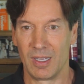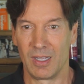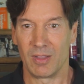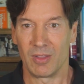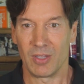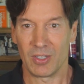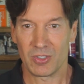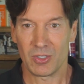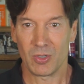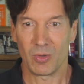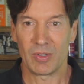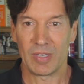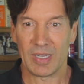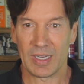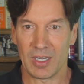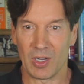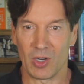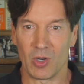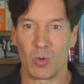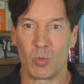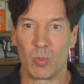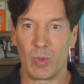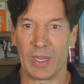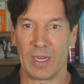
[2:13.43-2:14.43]
Let's go take a
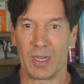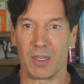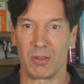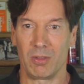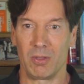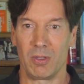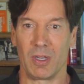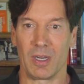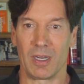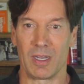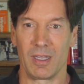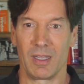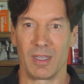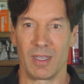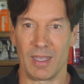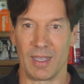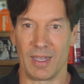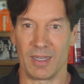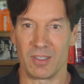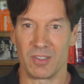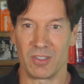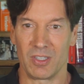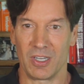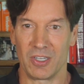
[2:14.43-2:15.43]
quick look
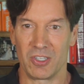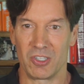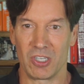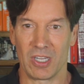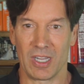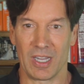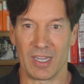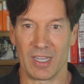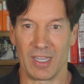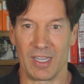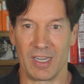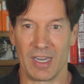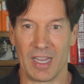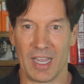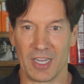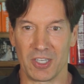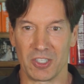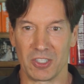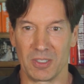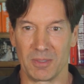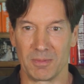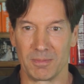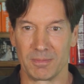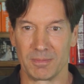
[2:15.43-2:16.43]
at SIGCheck in
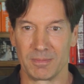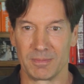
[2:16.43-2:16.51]
action.